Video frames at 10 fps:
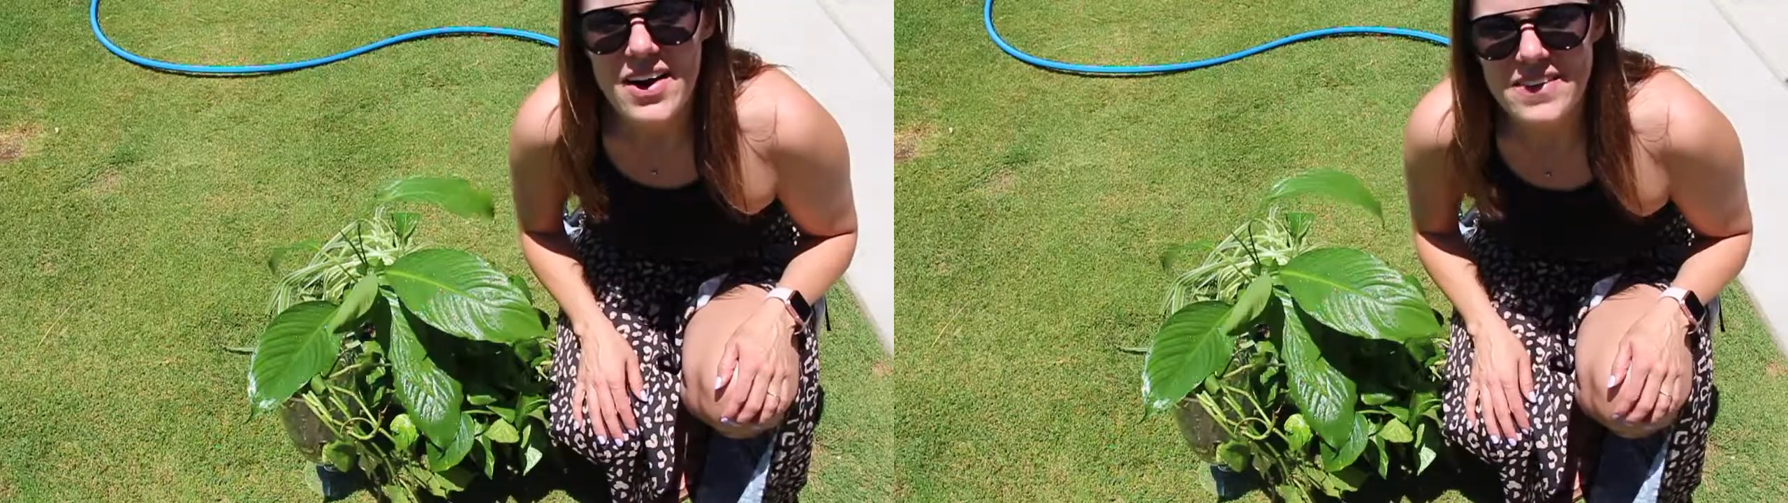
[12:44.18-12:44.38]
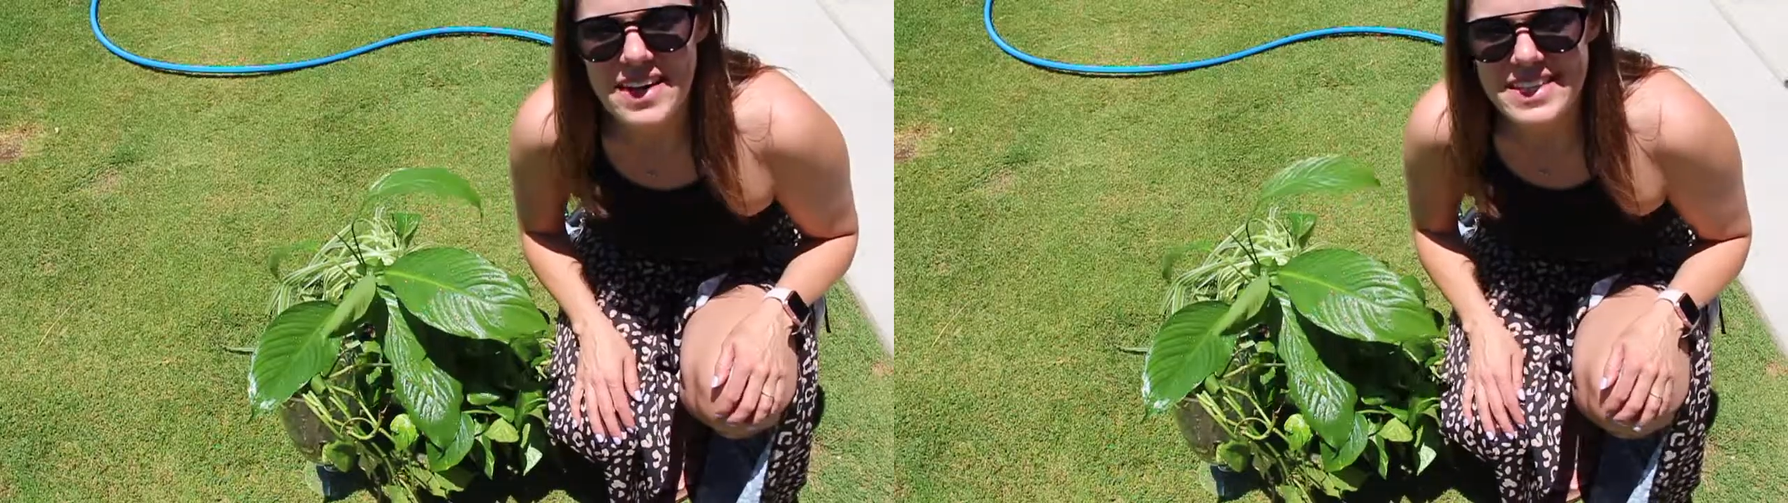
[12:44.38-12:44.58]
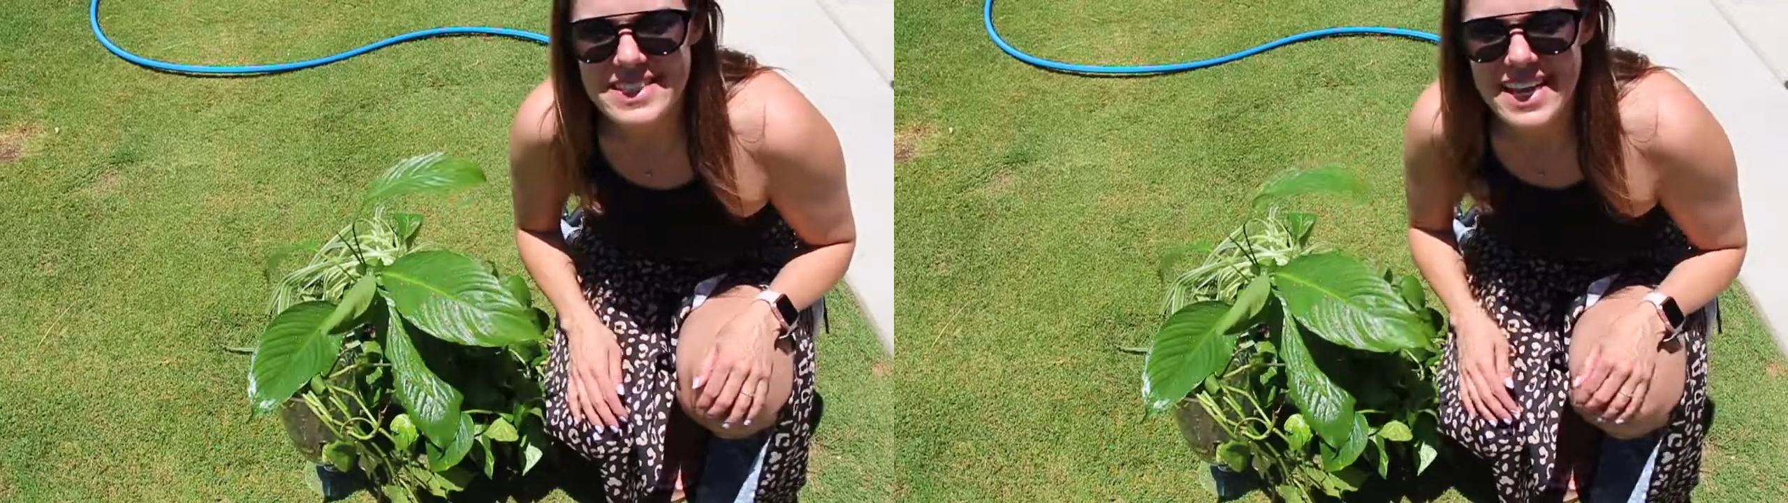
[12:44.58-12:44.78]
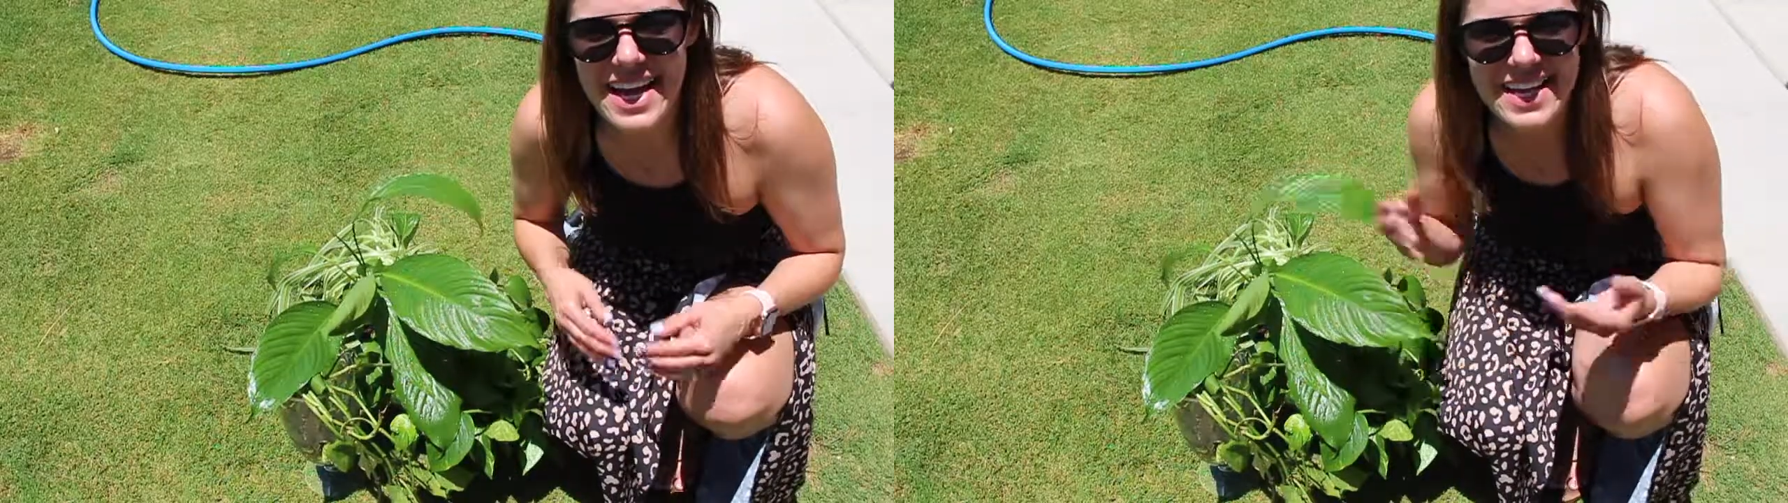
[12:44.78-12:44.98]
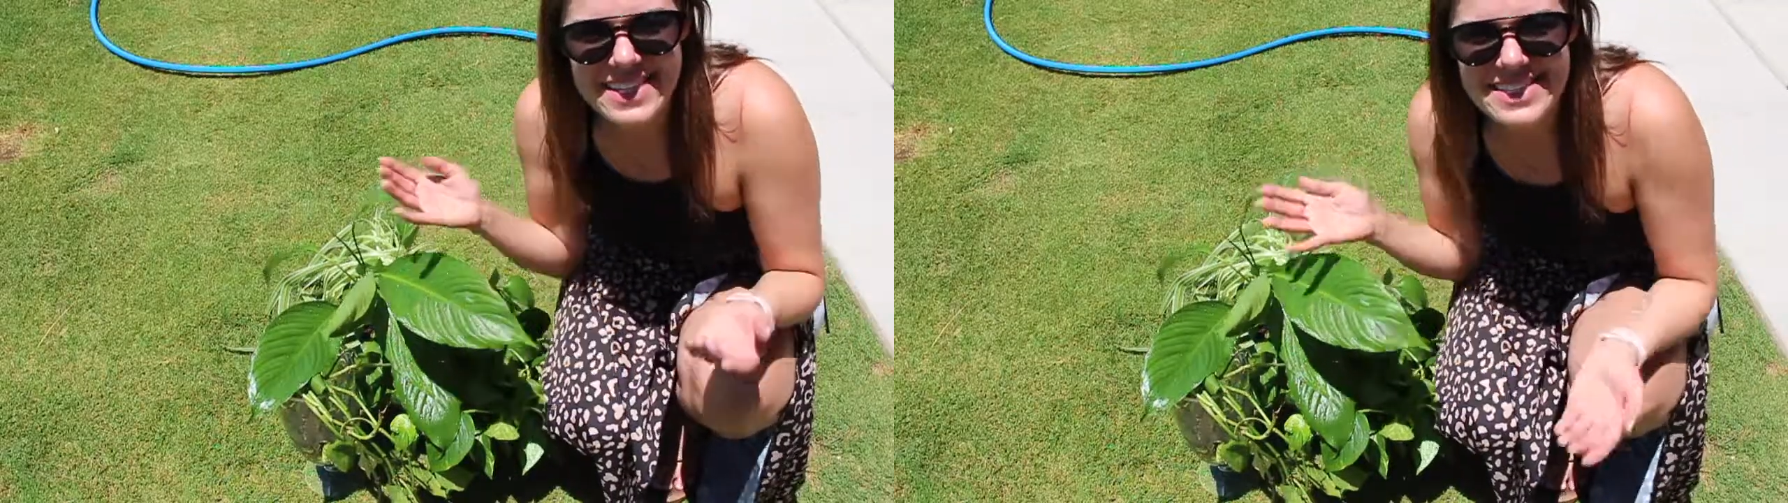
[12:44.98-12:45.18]
All right, you
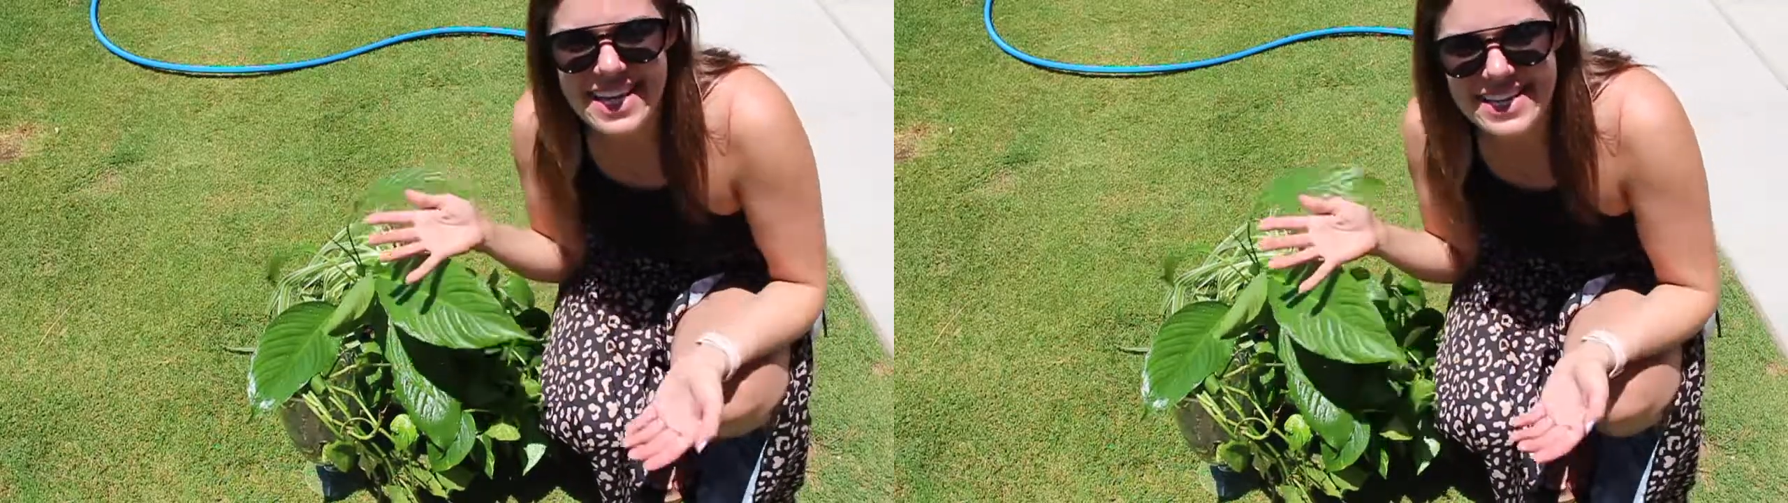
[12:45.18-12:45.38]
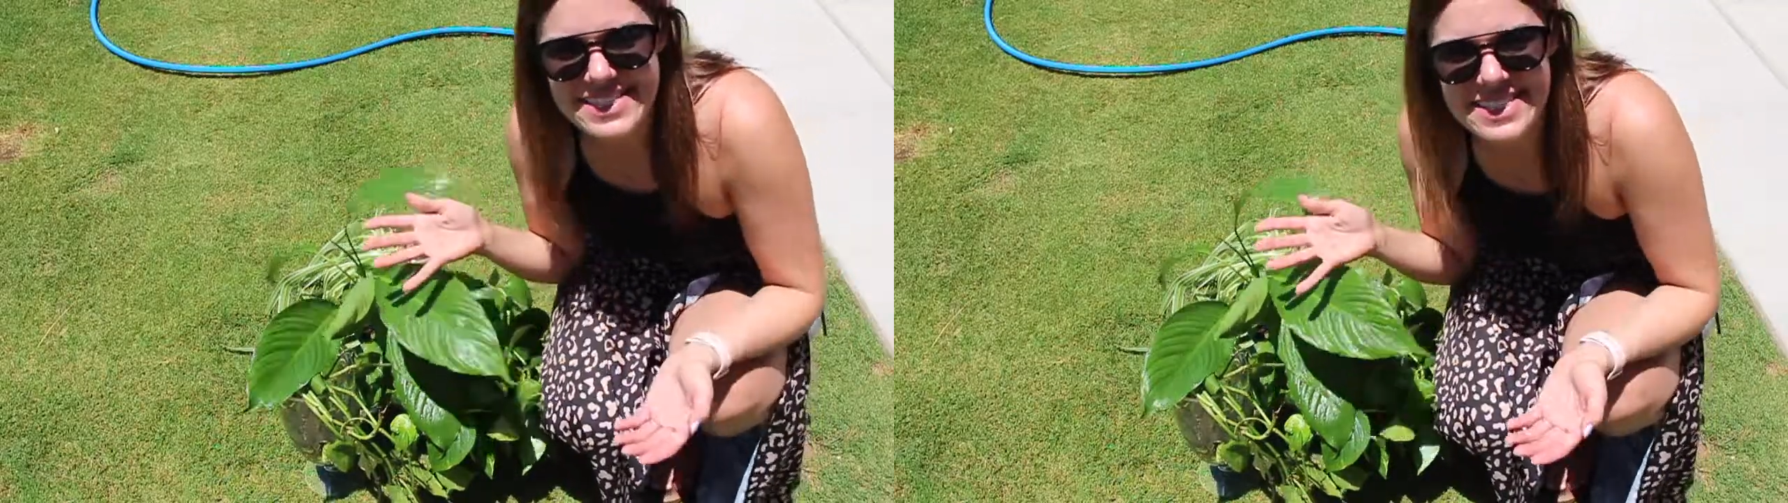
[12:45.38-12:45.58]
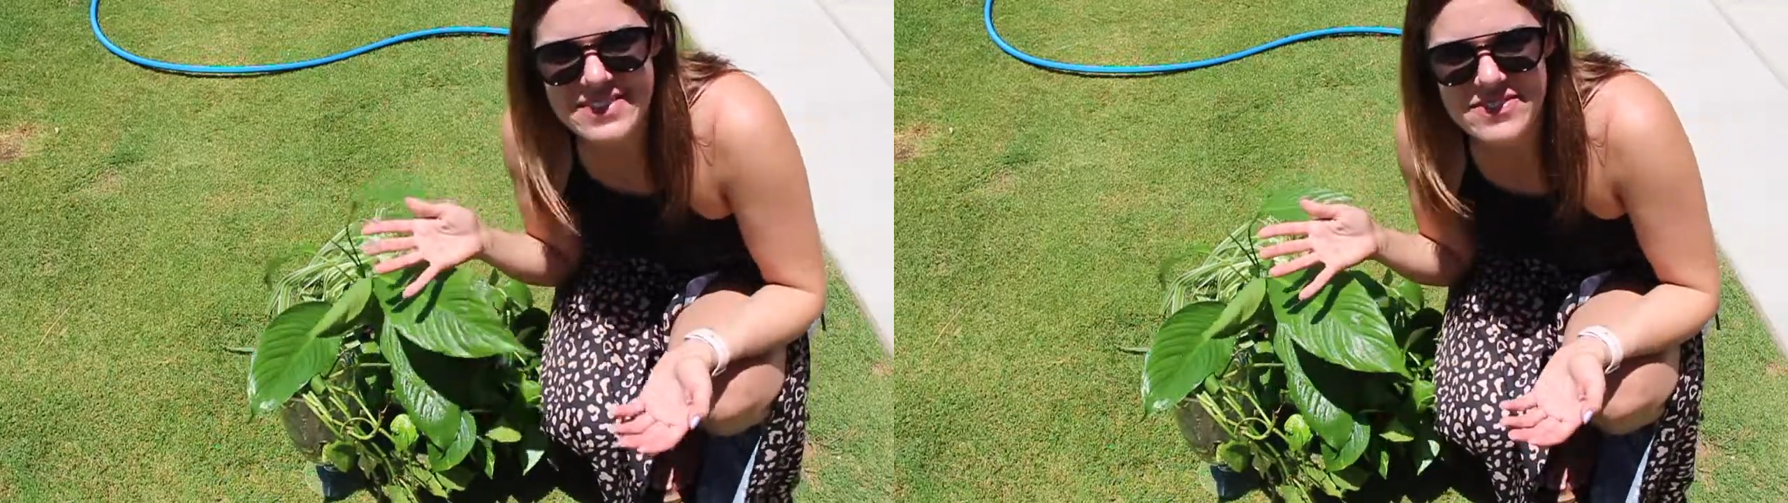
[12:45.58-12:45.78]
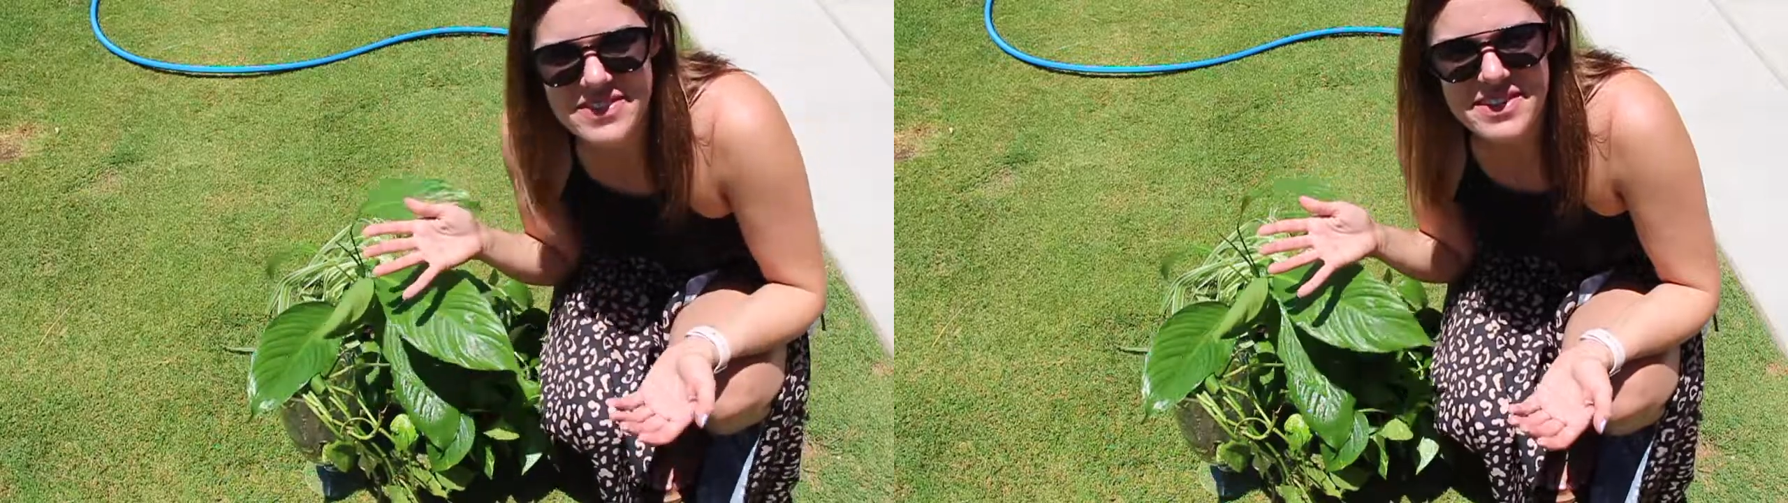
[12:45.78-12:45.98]
guys, that is it for